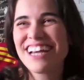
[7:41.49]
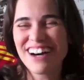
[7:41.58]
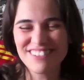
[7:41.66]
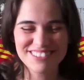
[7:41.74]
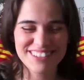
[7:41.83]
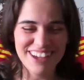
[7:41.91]

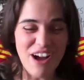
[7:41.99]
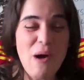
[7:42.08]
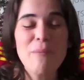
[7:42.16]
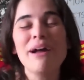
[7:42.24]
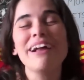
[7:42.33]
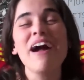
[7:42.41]
I was like,
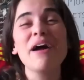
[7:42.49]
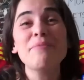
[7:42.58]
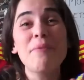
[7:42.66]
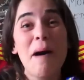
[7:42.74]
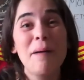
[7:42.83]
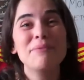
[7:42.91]
oh
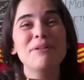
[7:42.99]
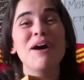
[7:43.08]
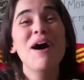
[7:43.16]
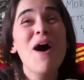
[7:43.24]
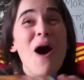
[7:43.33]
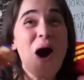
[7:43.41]
my god, mom.
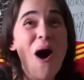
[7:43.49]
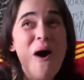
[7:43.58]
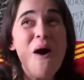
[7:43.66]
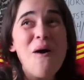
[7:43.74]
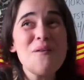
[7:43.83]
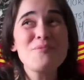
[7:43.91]

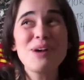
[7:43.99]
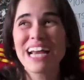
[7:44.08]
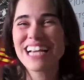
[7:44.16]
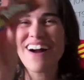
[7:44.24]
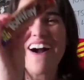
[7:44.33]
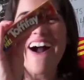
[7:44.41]
Oh my
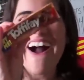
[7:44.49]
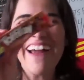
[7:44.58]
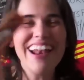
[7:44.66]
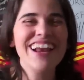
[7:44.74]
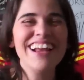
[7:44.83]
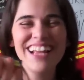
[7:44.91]

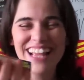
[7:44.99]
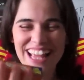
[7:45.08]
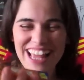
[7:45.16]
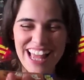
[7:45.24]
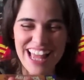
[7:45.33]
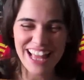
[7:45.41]
god.
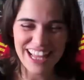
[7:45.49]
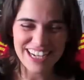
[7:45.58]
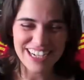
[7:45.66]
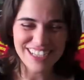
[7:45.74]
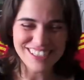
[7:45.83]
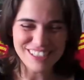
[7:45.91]

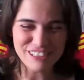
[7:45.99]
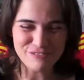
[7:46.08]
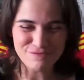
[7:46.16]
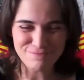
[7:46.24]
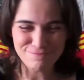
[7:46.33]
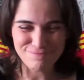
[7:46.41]
And
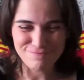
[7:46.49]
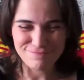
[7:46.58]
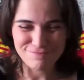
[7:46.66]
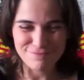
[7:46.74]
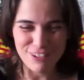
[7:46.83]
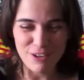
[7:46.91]
um,
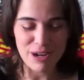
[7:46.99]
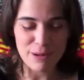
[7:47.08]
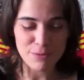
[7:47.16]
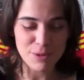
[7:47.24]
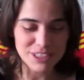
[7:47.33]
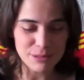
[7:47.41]
when
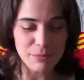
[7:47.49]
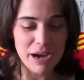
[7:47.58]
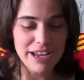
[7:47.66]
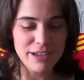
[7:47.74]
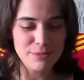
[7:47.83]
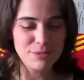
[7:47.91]
I went to
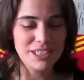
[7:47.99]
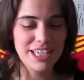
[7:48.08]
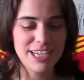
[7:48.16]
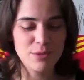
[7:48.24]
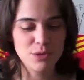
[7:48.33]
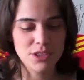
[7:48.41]
buy them, the
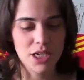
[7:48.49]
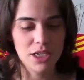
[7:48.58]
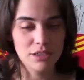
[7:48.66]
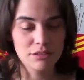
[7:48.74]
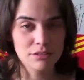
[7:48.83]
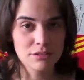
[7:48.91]
lady was
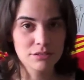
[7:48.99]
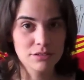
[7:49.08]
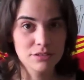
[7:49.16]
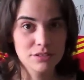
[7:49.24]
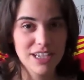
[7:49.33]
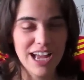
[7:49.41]
like,
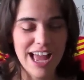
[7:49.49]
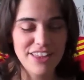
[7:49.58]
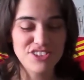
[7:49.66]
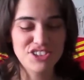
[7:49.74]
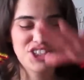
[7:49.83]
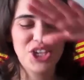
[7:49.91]
I had
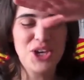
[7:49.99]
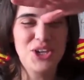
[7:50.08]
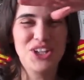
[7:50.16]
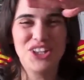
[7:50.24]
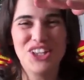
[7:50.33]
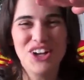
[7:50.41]
this
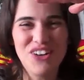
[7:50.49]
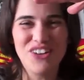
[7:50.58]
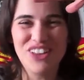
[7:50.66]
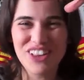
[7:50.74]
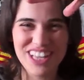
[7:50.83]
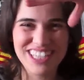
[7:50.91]

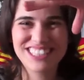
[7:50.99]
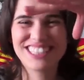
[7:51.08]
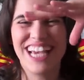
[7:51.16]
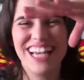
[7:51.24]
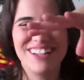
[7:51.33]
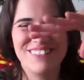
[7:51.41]
like
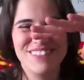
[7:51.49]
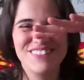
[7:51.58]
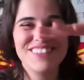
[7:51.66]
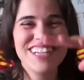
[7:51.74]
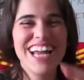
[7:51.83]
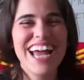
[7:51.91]
10
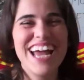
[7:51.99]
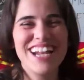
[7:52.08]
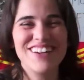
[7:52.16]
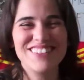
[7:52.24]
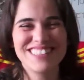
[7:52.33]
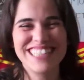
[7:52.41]
of them. And
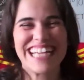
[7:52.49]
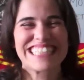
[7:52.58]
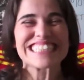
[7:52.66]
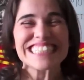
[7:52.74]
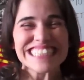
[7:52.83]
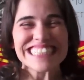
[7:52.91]
I was
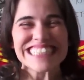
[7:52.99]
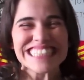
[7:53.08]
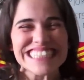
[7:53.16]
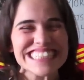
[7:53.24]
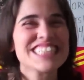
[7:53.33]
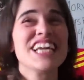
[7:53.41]
like,
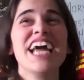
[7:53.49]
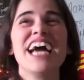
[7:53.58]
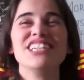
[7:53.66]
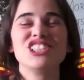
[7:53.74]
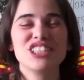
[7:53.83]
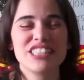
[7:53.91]

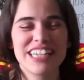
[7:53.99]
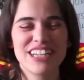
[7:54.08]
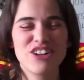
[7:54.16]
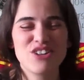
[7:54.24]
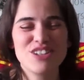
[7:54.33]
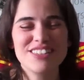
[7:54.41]
and she's
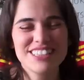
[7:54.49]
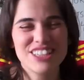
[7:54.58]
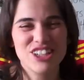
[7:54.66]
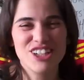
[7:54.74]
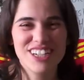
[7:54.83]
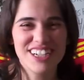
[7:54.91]
like, are these
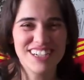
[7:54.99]
good?